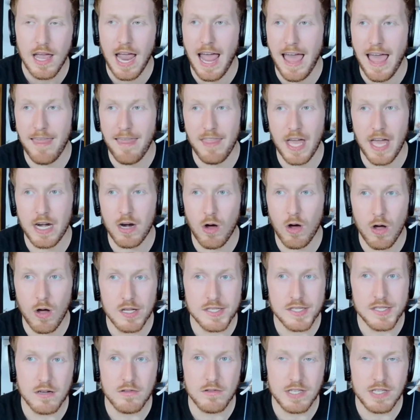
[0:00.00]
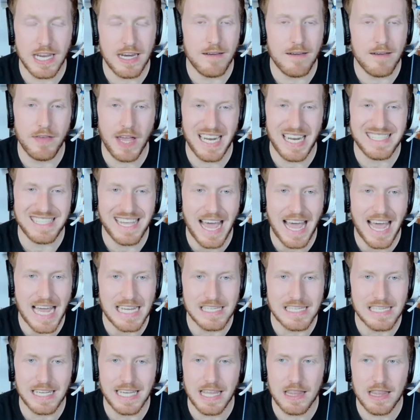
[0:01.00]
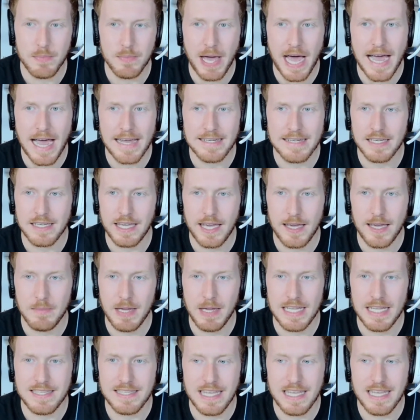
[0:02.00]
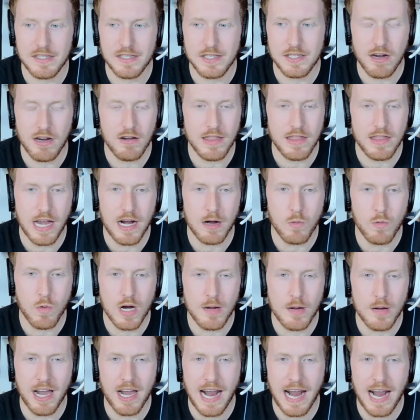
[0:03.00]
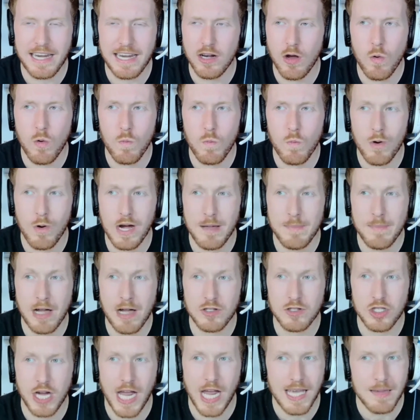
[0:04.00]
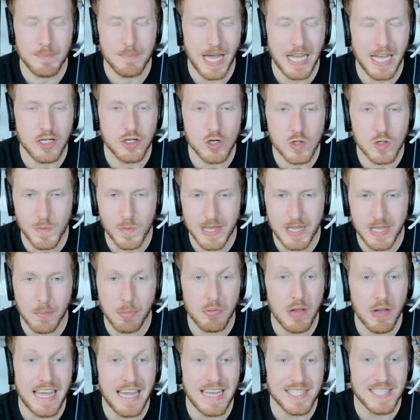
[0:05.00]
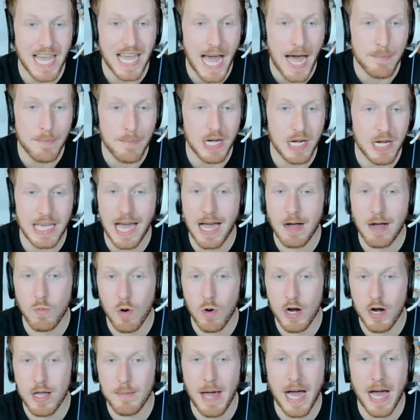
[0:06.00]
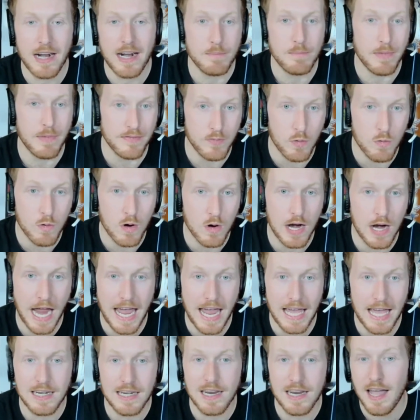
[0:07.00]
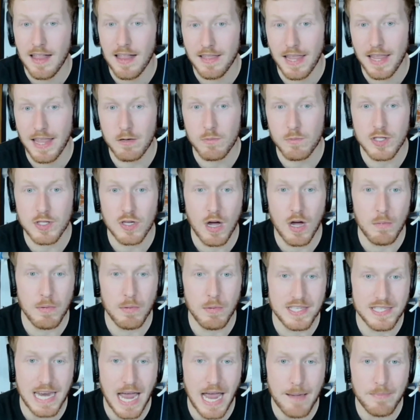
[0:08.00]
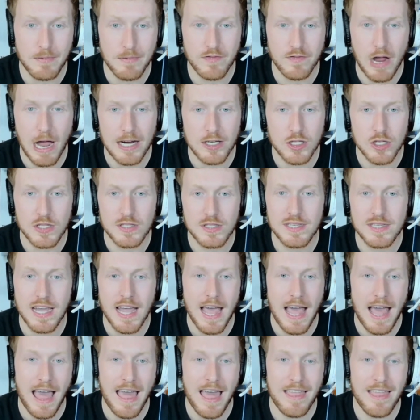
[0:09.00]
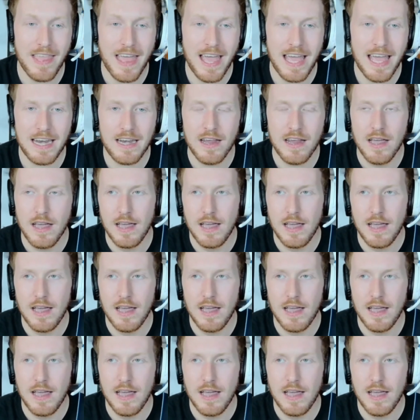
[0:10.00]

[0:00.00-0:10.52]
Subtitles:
and then also did fantastic in the passing game. It's the interior that I worry about. I don't worry about Jake Majors when the play is happening. I worry about it beforehand, like we saw with the snap infractions. And then